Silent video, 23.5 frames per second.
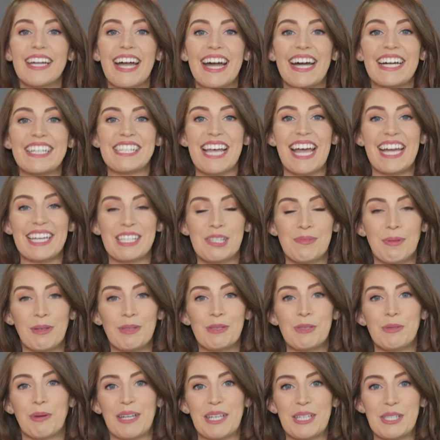at
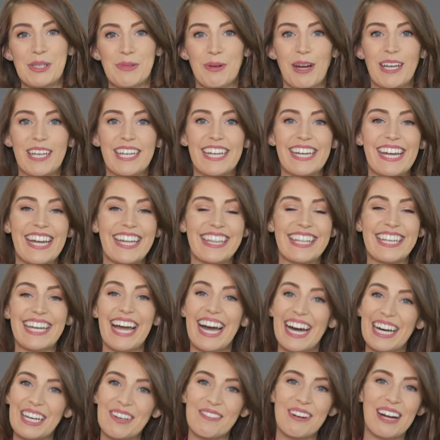Expo 2020 in the
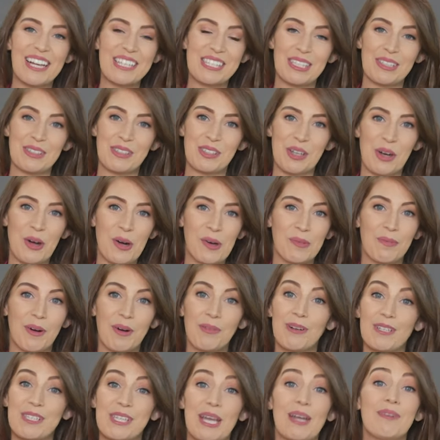Al Wasl Dome
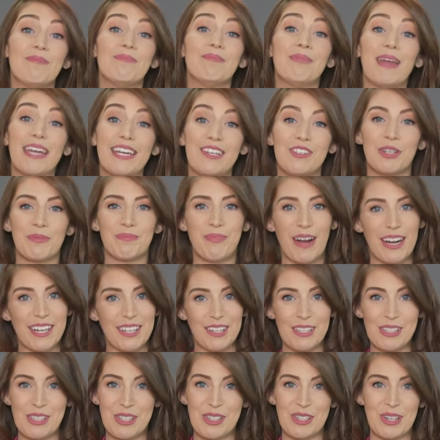was a major
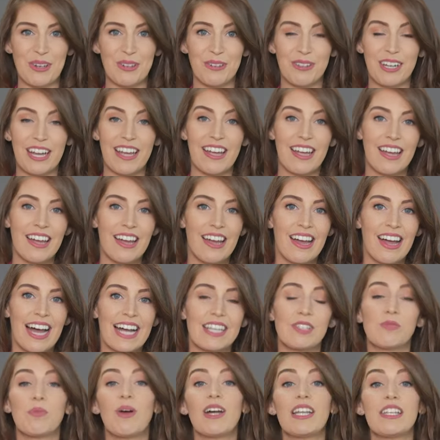milestone.
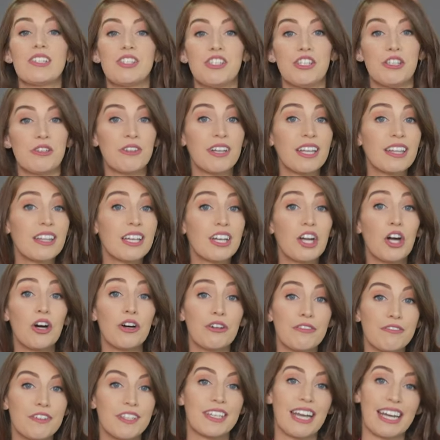As well as during the
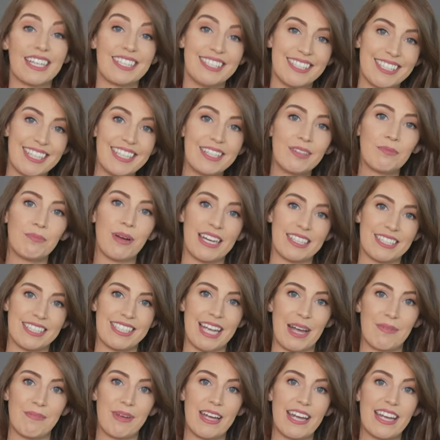COVID-19
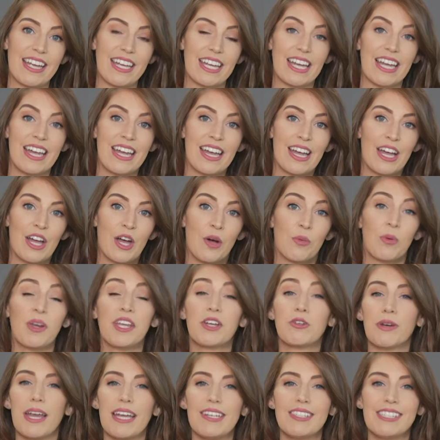pandemic, we
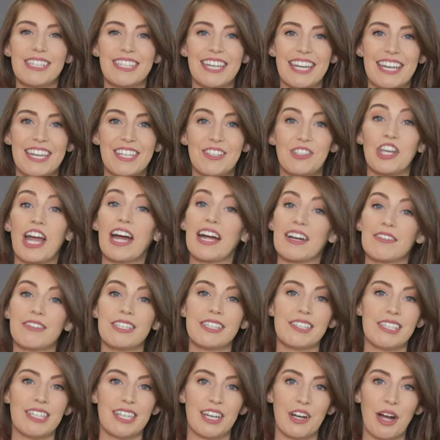created a
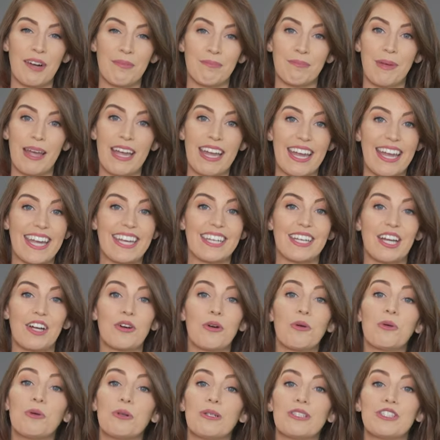charity campaign
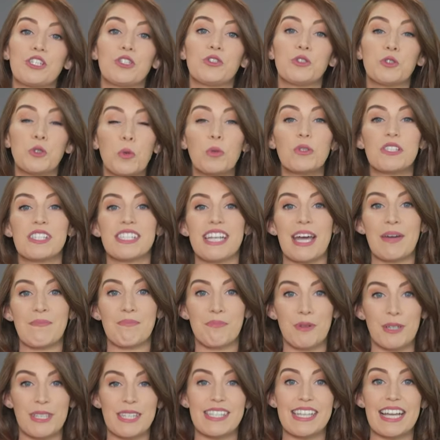called
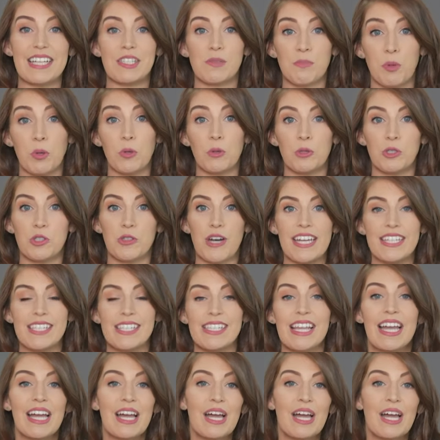Doorstep Princess Portraits,